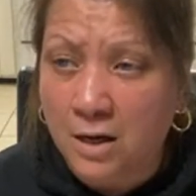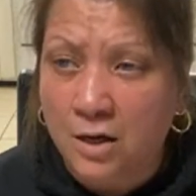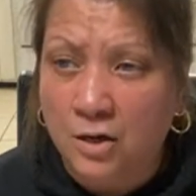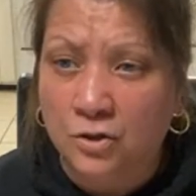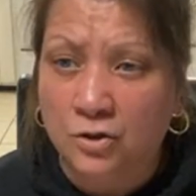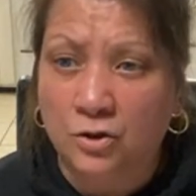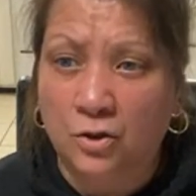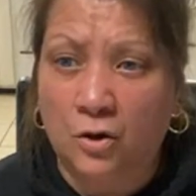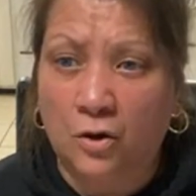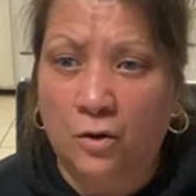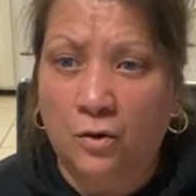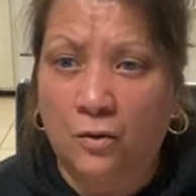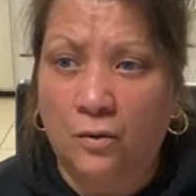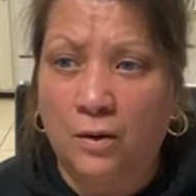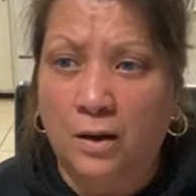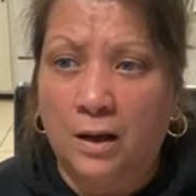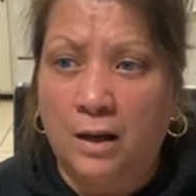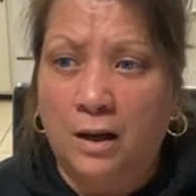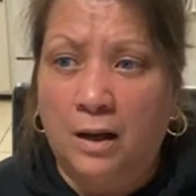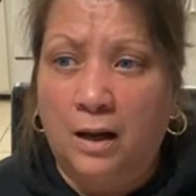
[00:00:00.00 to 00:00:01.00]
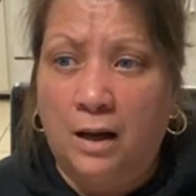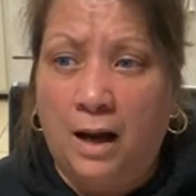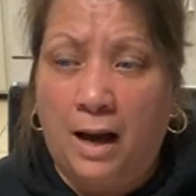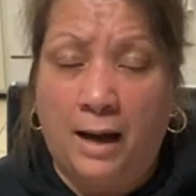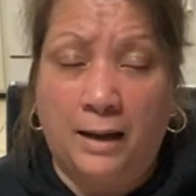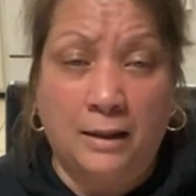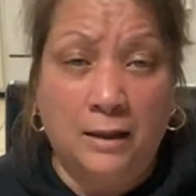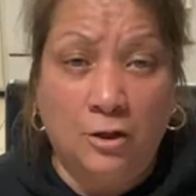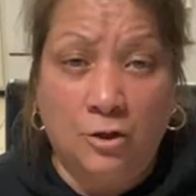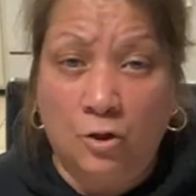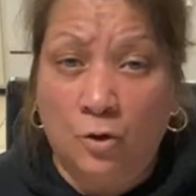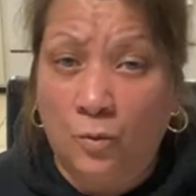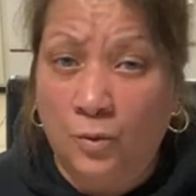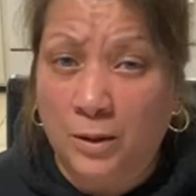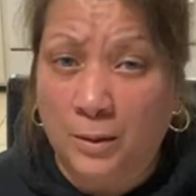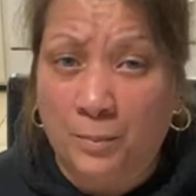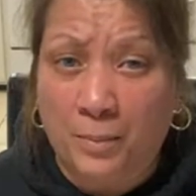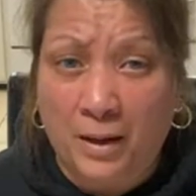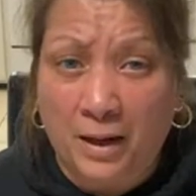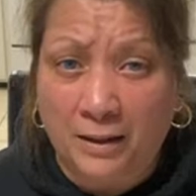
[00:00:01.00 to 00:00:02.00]
So I didn't know what
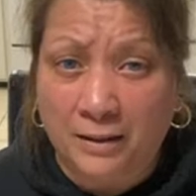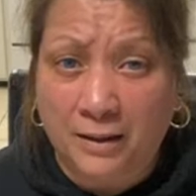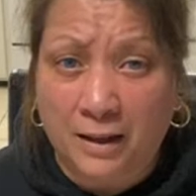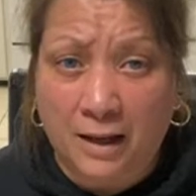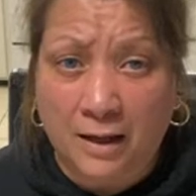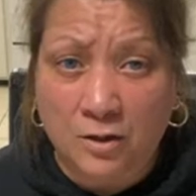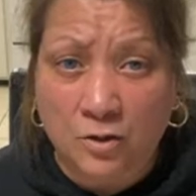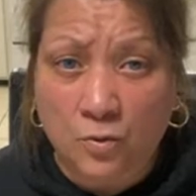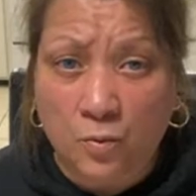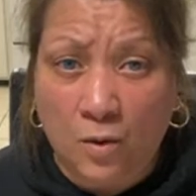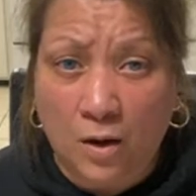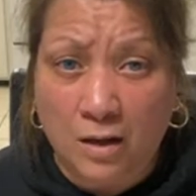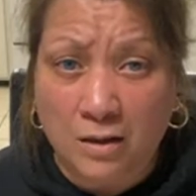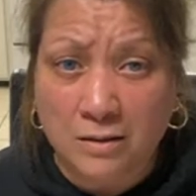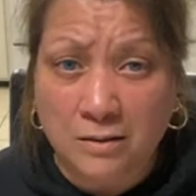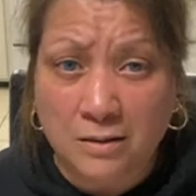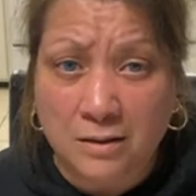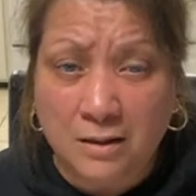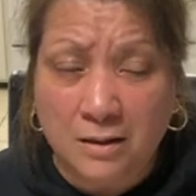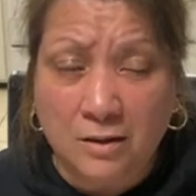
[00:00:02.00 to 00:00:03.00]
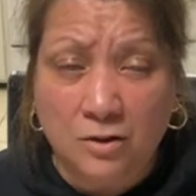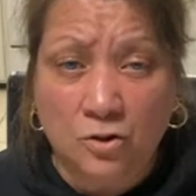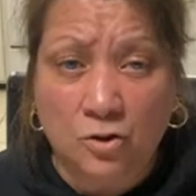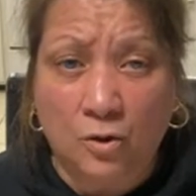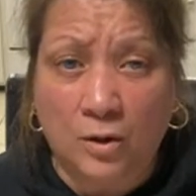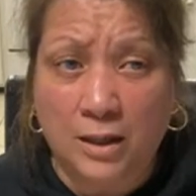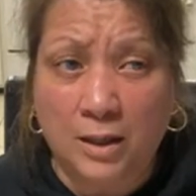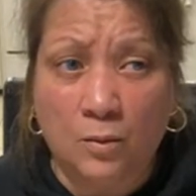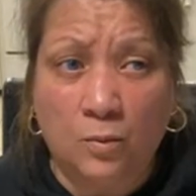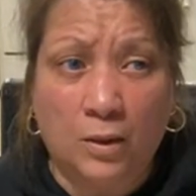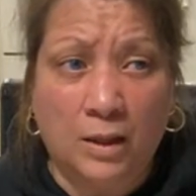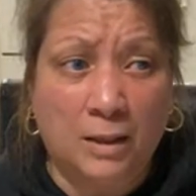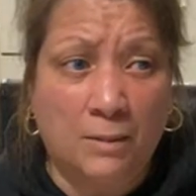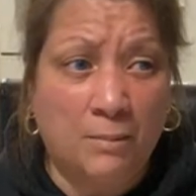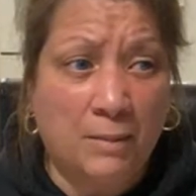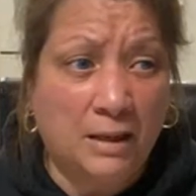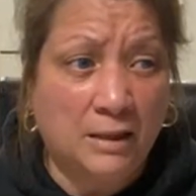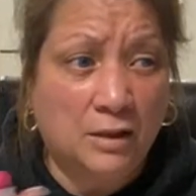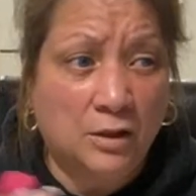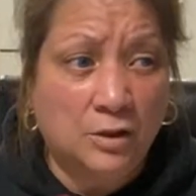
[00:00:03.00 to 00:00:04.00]
a podcast was. So he went and
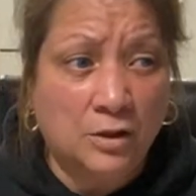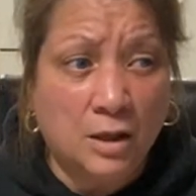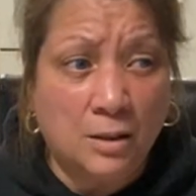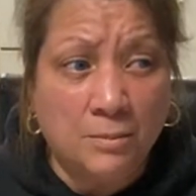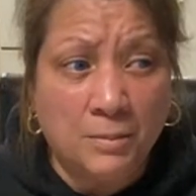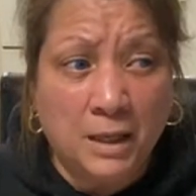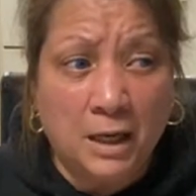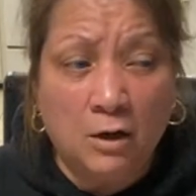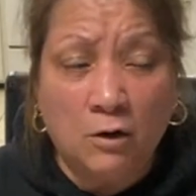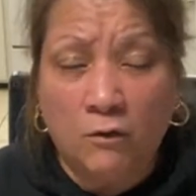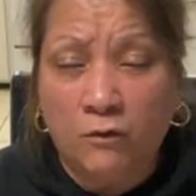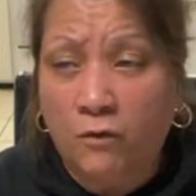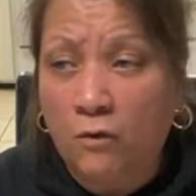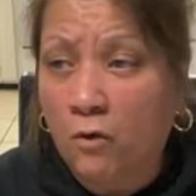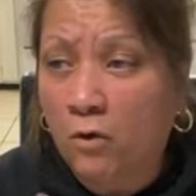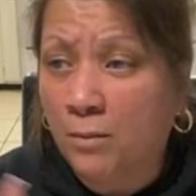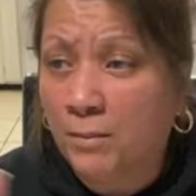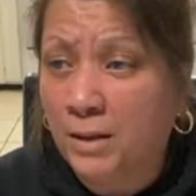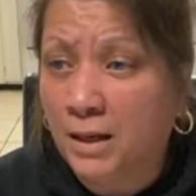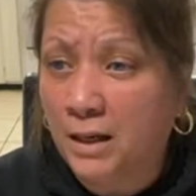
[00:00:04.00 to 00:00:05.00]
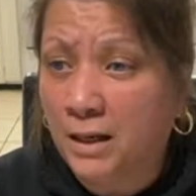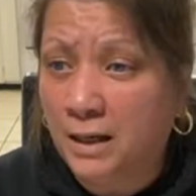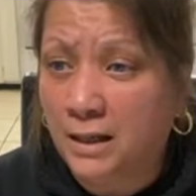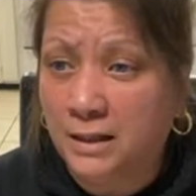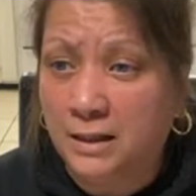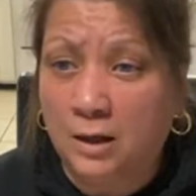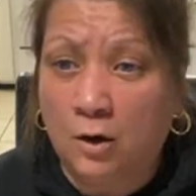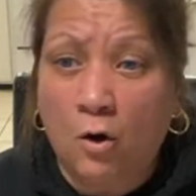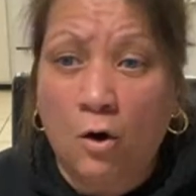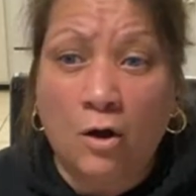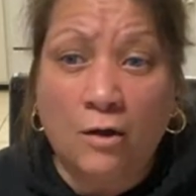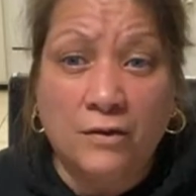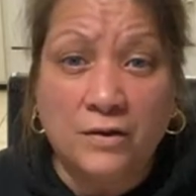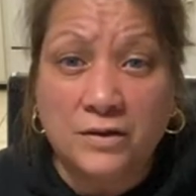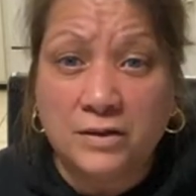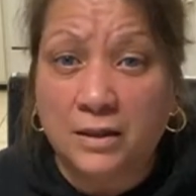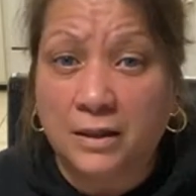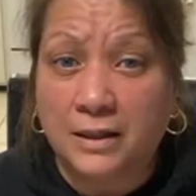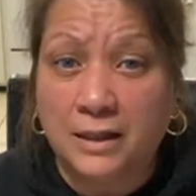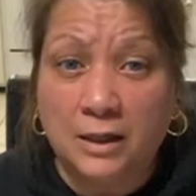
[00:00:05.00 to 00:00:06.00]
made the thumbnail for me. He did all of a
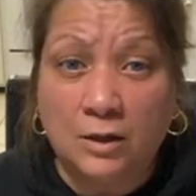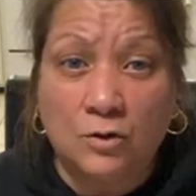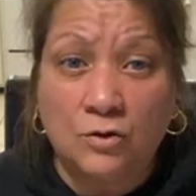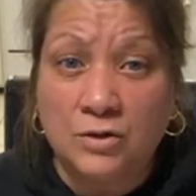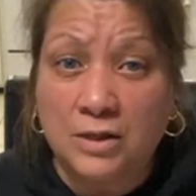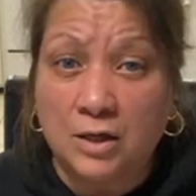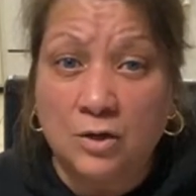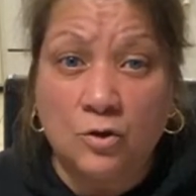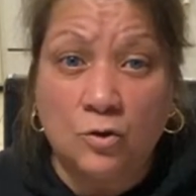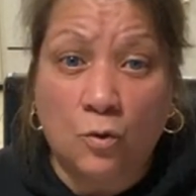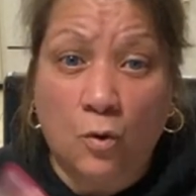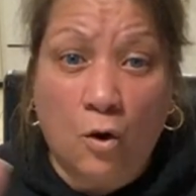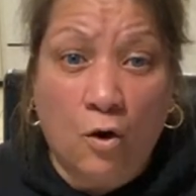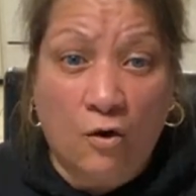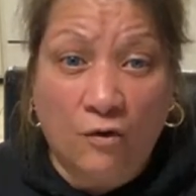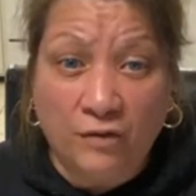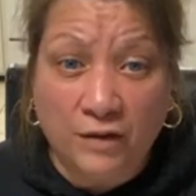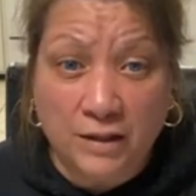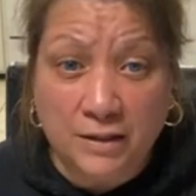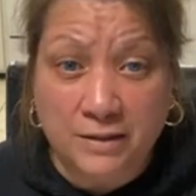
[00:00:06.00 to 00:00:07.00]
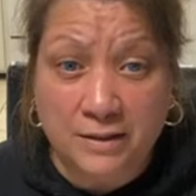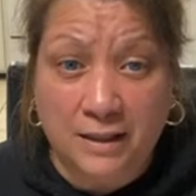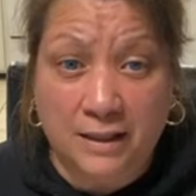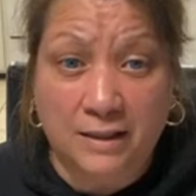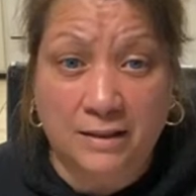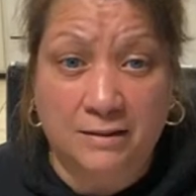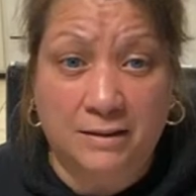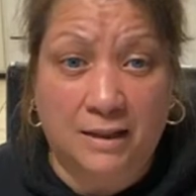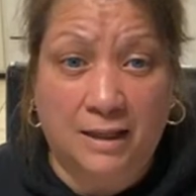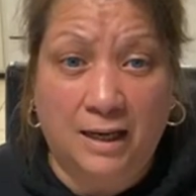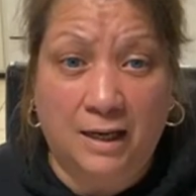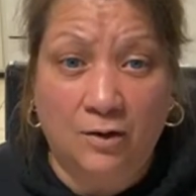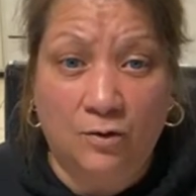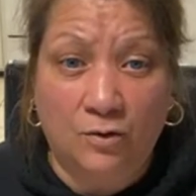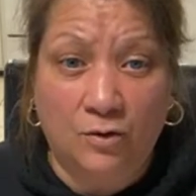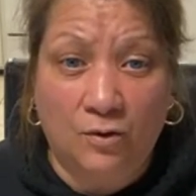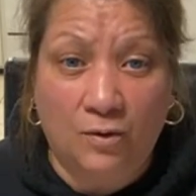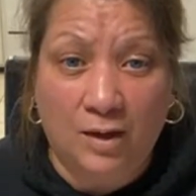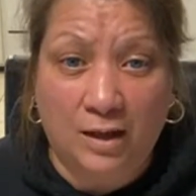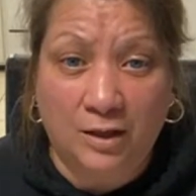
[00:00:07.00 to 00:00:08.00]
sudden, he knows how to do all these things that I don't
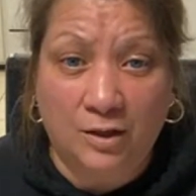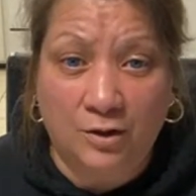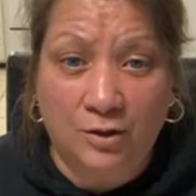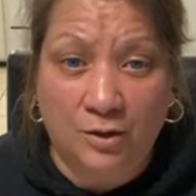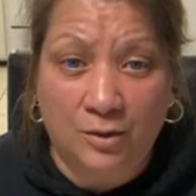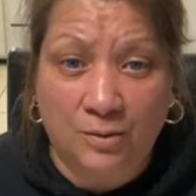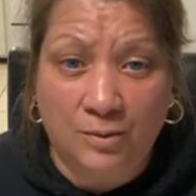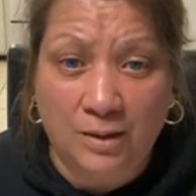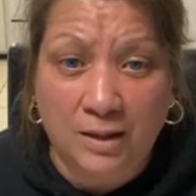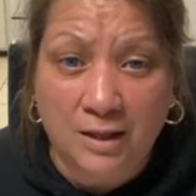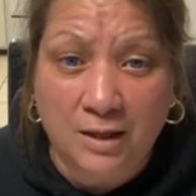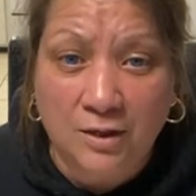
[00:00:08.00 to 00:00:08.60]
know how to do.